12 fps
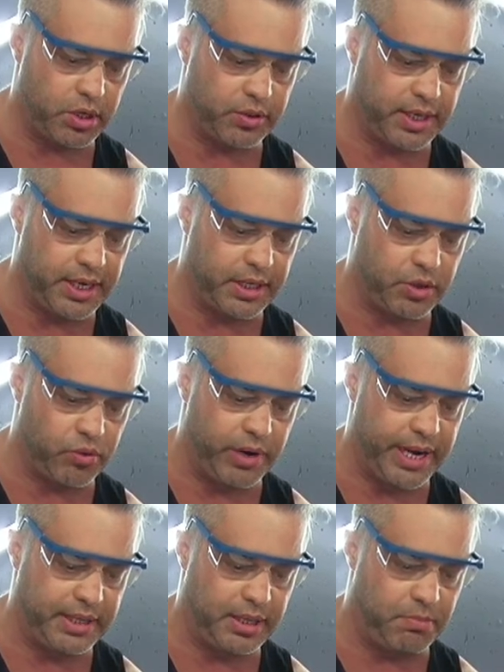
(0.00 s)
to get the
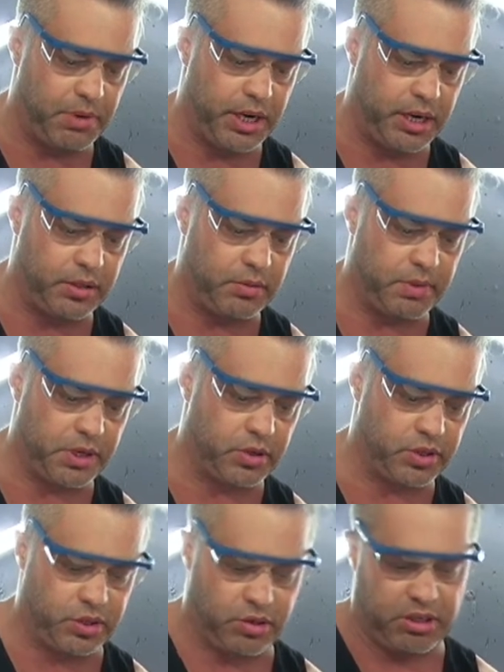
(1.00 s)
right amount,
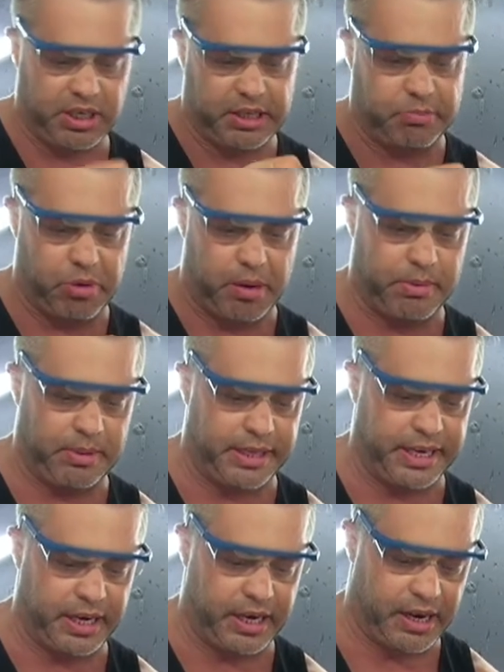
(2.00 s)
because you're gonna need probably
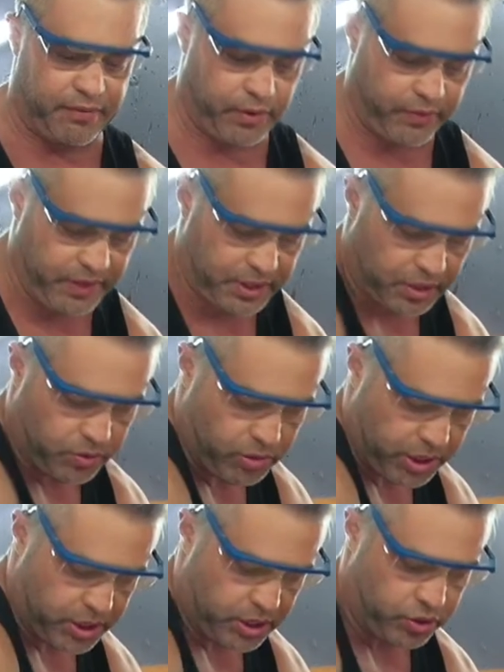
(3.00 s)
like a half of it in
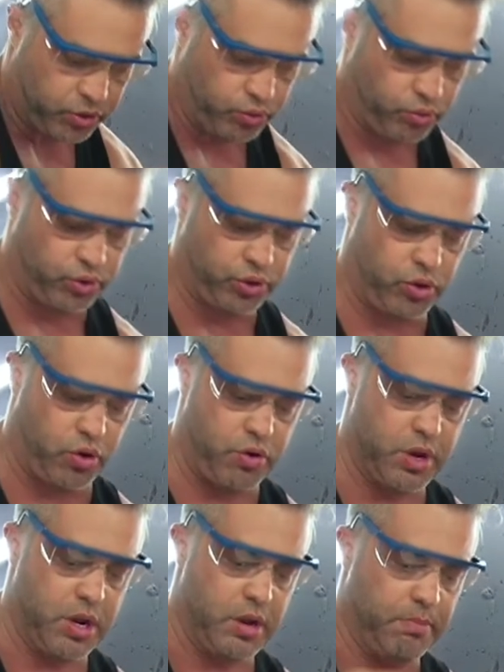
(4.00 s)
order to do so.
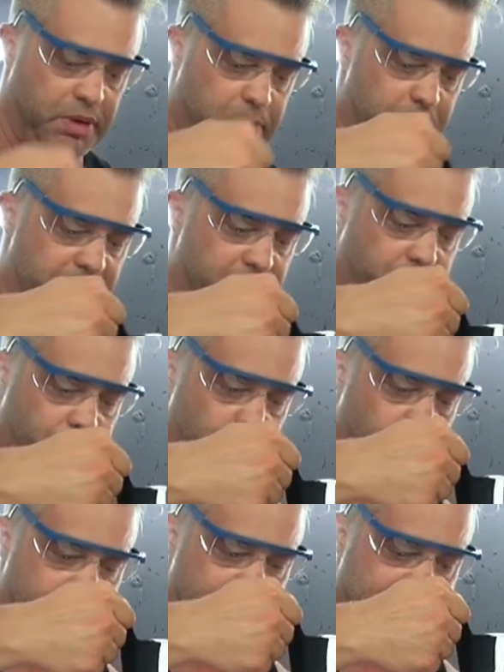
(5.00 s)
But make
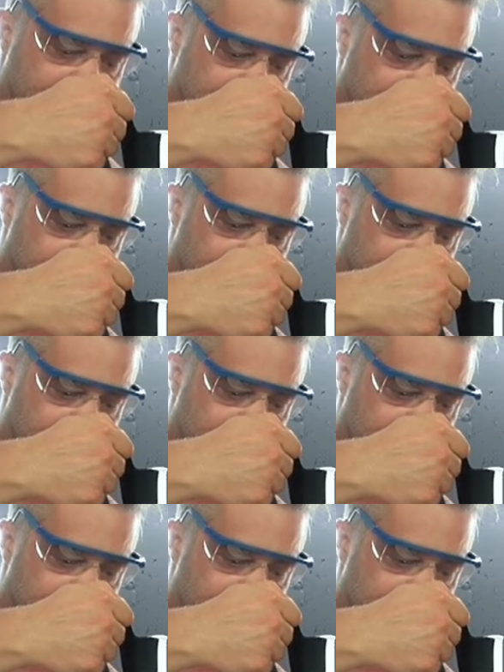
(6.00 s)
sure it's thin